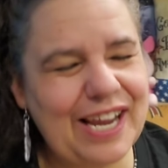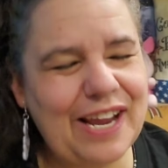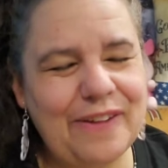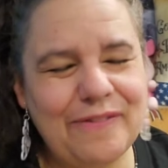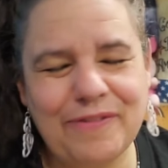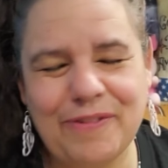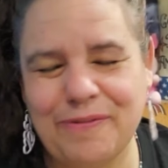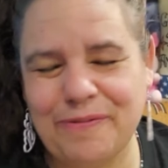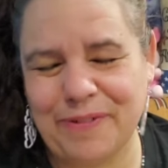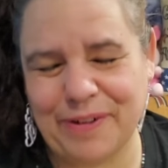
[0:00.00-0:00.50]

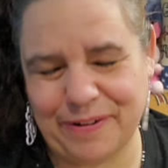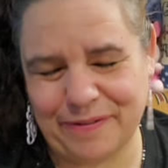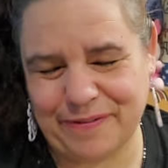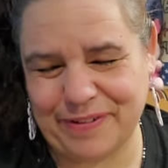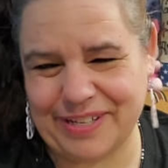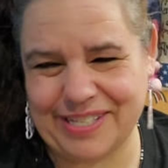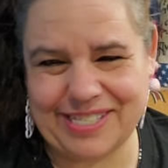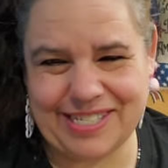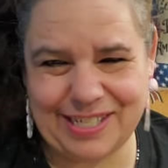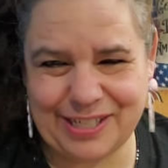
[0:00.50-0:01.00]
Every one of
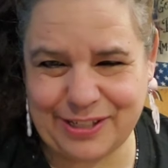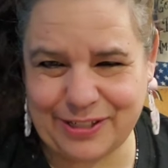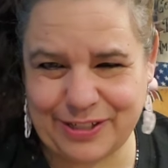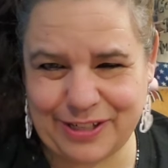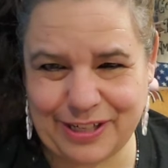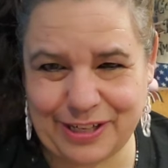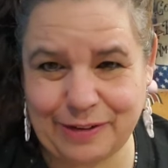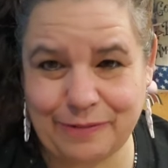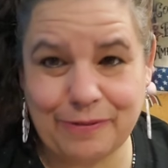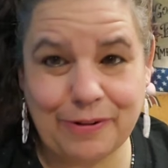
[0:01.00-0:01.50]
us is
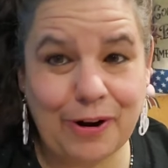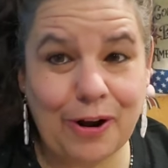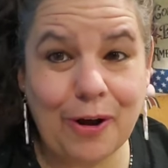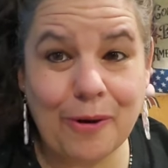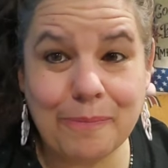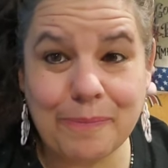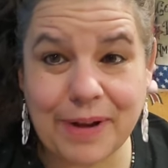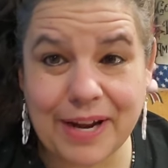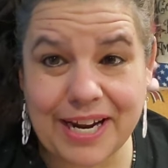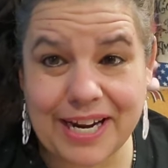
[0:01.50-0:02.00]
unique. We're
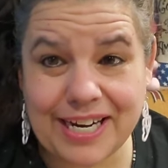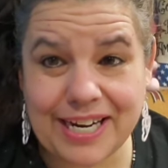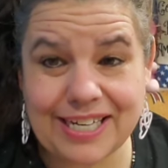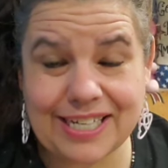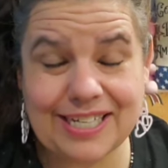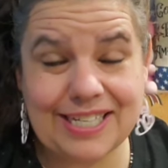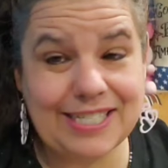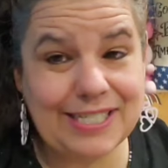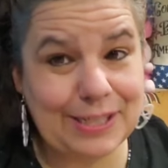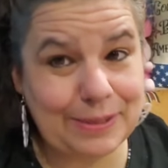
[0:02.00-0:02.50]
all made
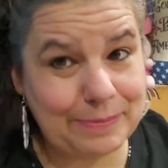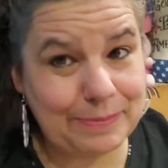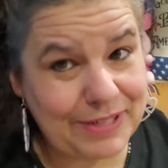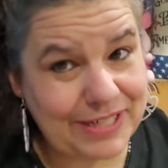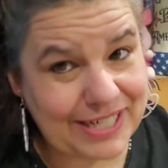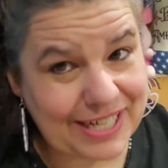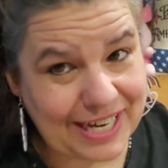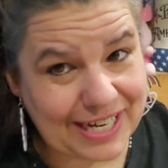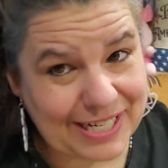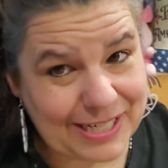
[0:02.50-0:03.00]
in His
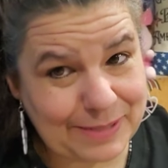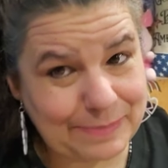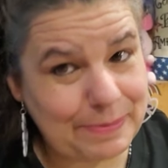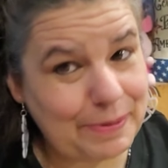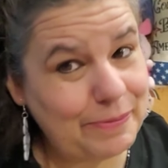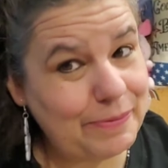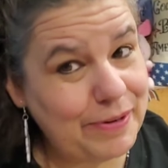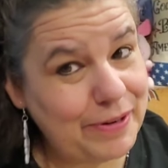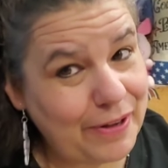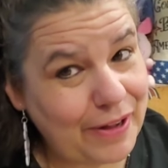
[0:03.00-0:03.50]
image, yes,
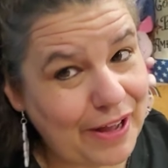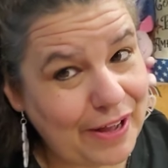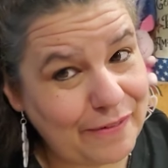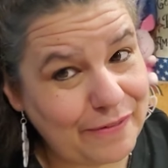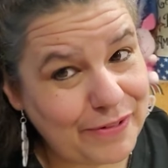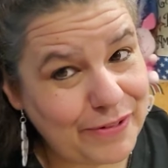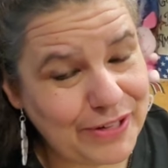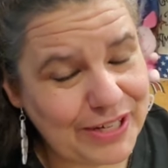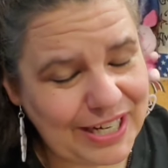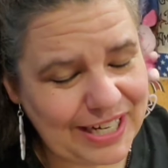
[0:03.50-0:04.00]
but we all
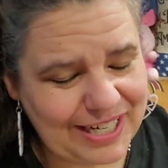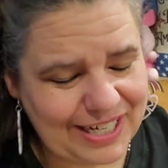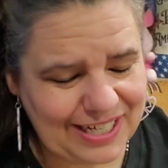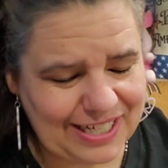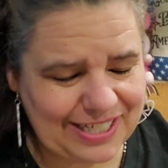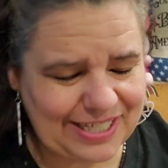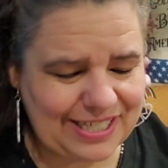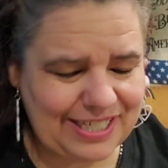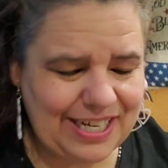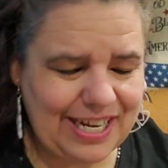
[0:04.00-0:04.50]
have
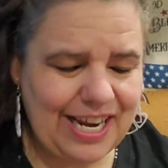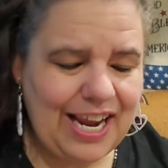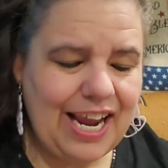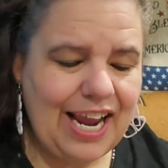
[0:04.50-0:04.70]
uniqueness.